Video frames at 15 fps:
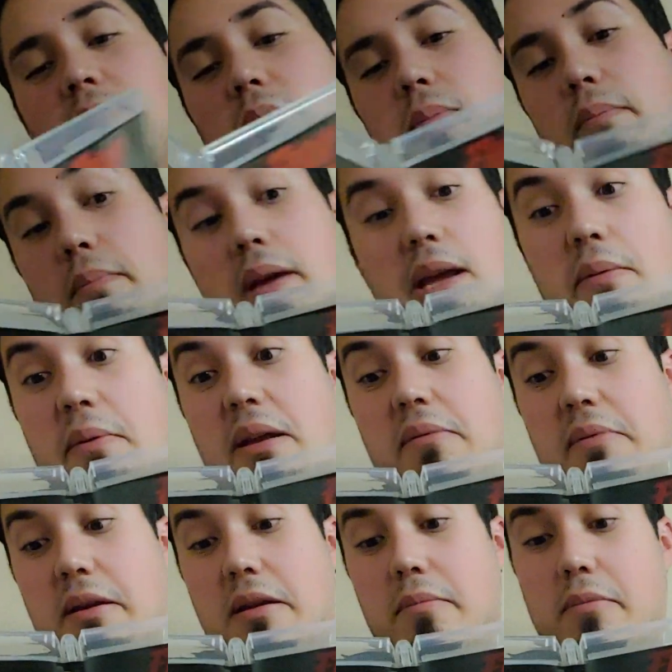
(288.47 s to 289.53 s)
Maybe
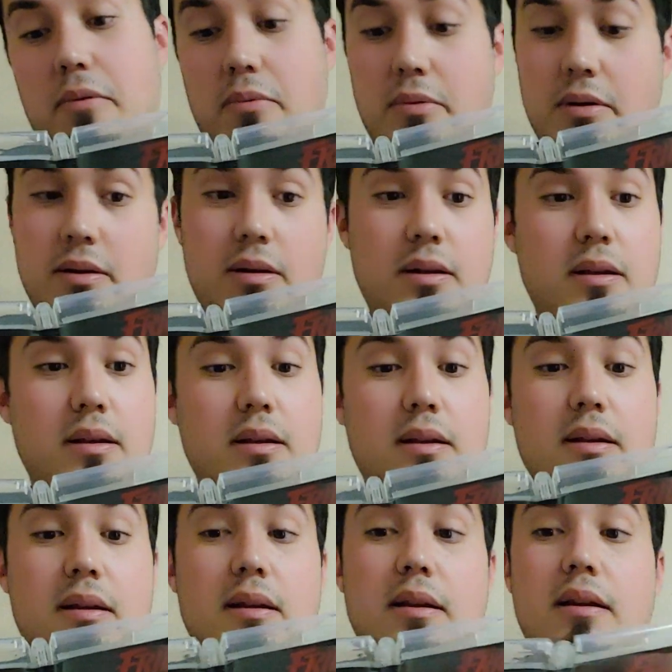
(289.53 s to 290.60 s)
even number 1.
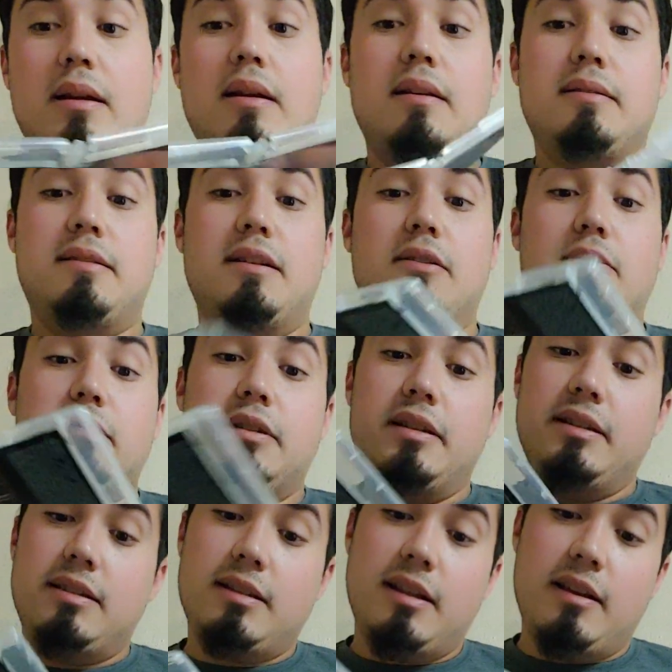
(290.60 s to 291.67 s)
Single
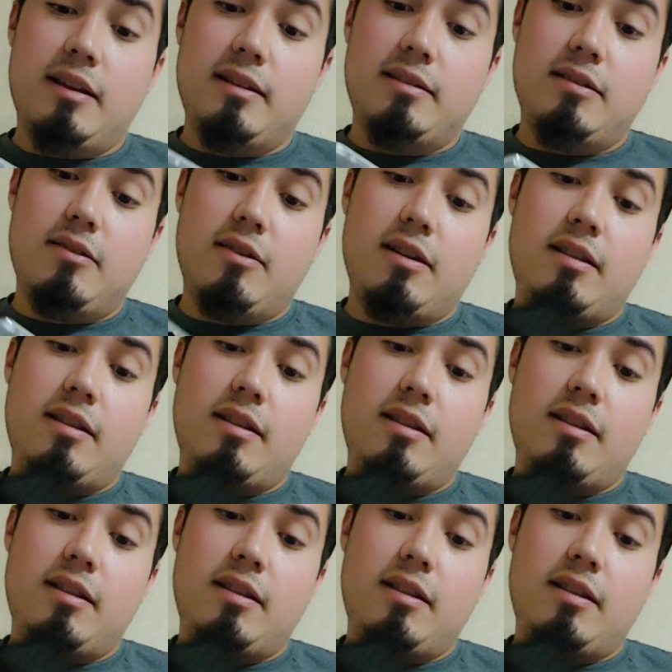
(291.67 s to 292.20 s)
disc. Now let's look at